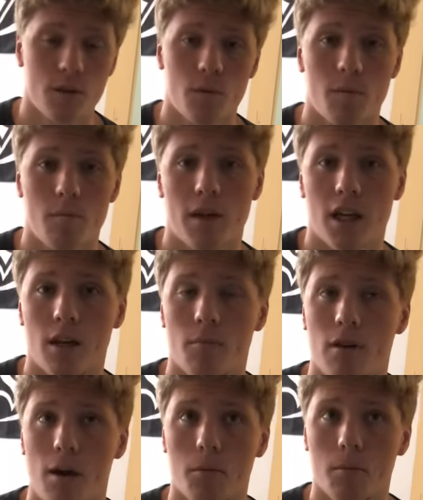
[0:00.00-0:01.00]
this would mean
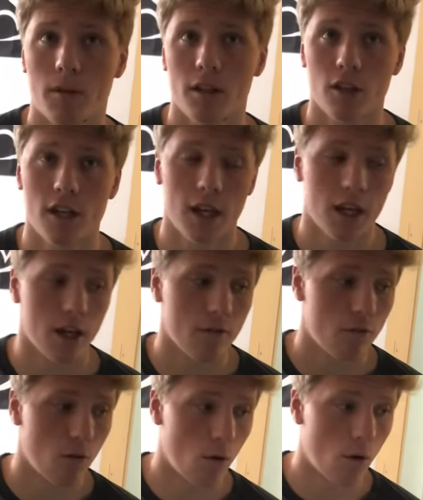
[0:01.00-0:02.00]
probably looking
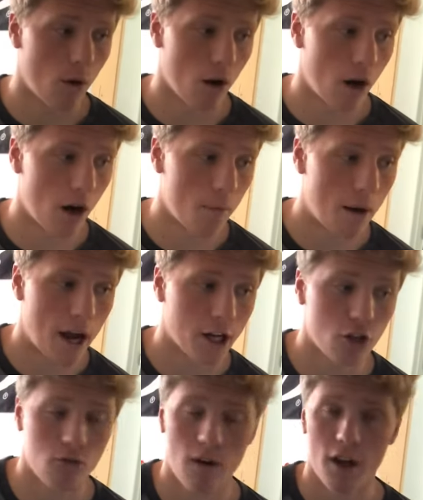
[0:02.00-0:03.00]
for my
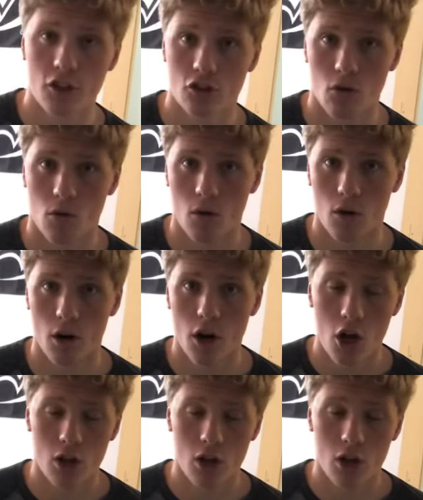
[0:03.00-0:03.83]
credit score,